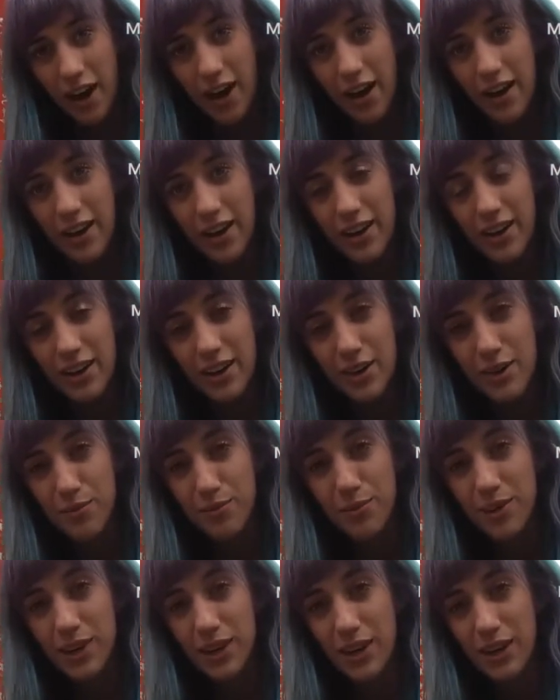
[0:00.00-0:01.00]
I
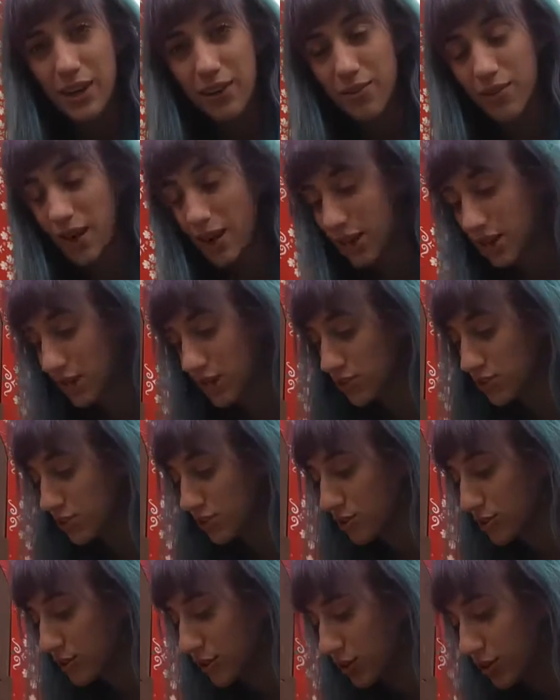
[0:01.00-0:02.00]
am getting ready
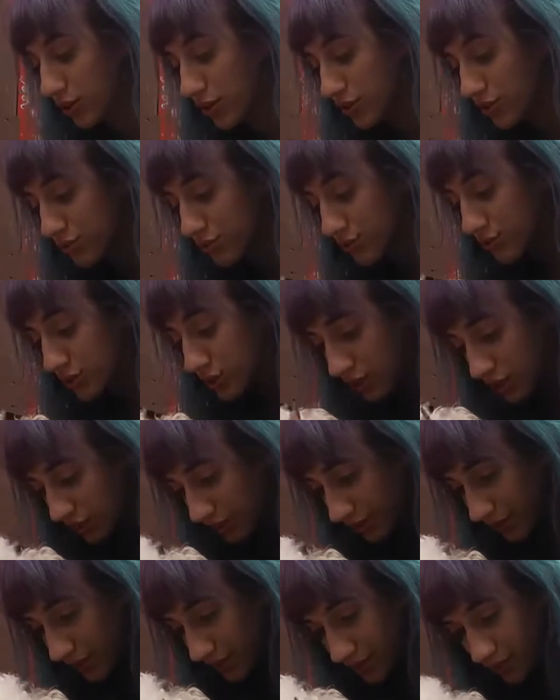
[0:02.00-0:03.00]
to
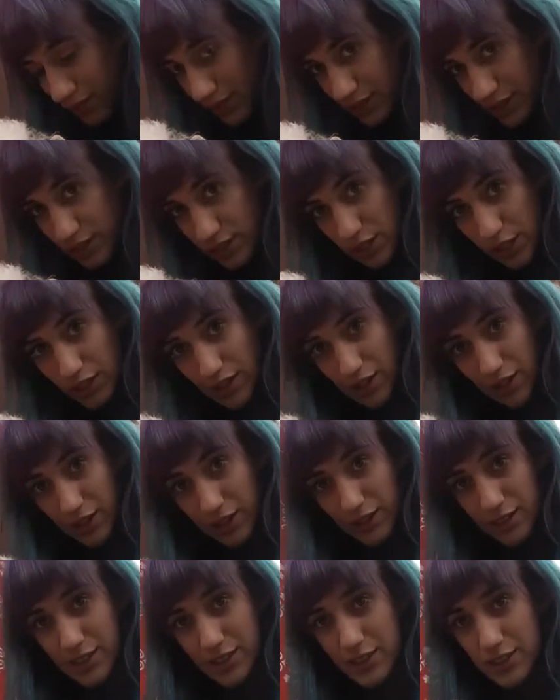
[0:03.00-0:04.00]
leave these
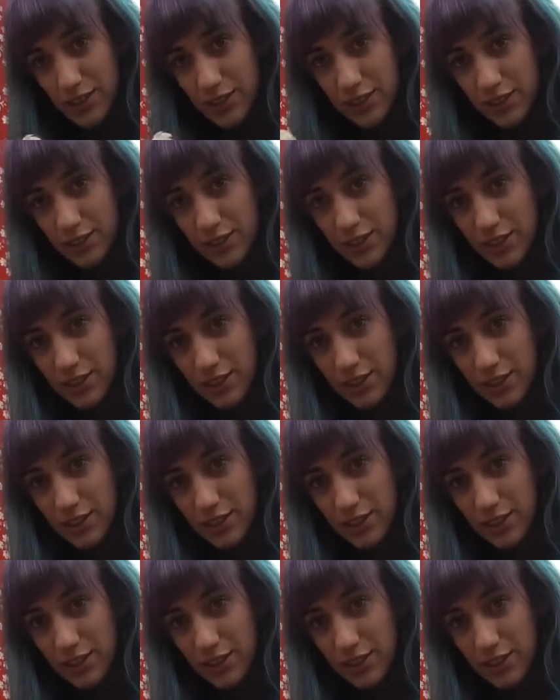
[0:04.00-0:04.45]
dogs.